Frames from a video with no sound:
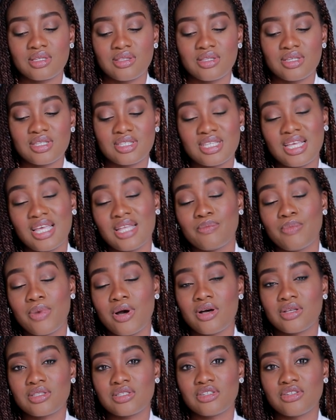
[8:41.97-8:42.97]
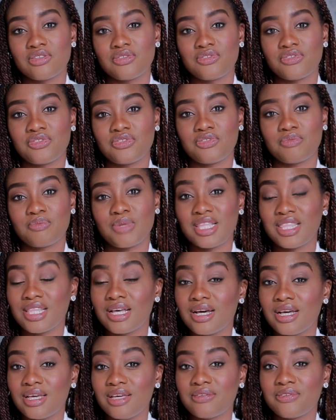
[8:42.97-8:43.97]
the sad part of my
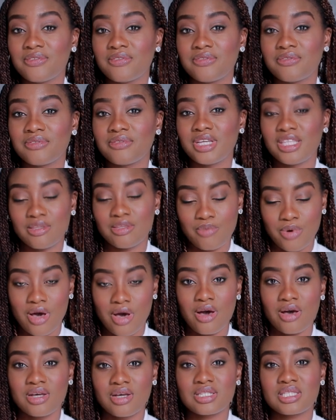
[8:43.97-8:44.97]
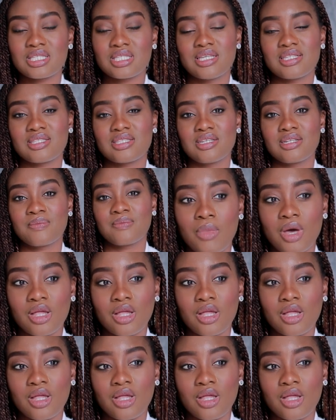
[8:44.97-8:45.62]
life in the past is that